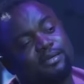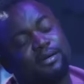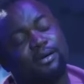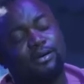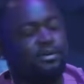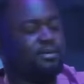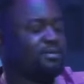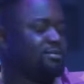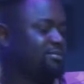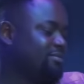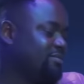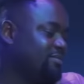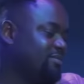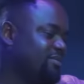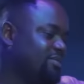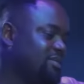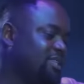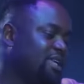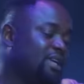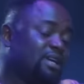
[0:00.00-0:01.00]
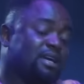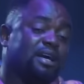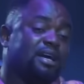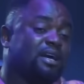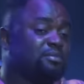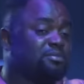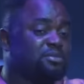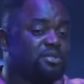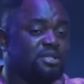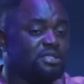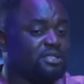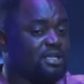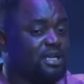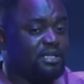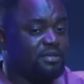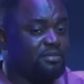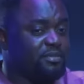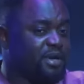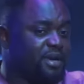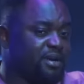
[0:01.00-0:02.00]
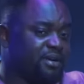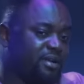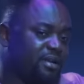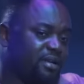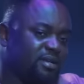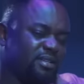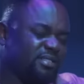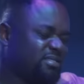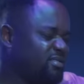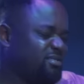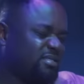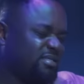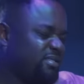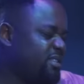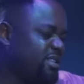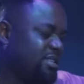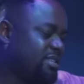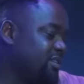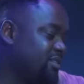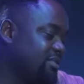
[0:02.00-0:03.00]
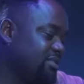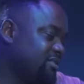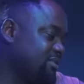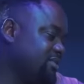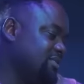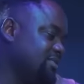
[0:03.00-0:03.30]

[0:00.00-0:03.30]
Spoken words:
Oh, I'm just admiring her, nothing.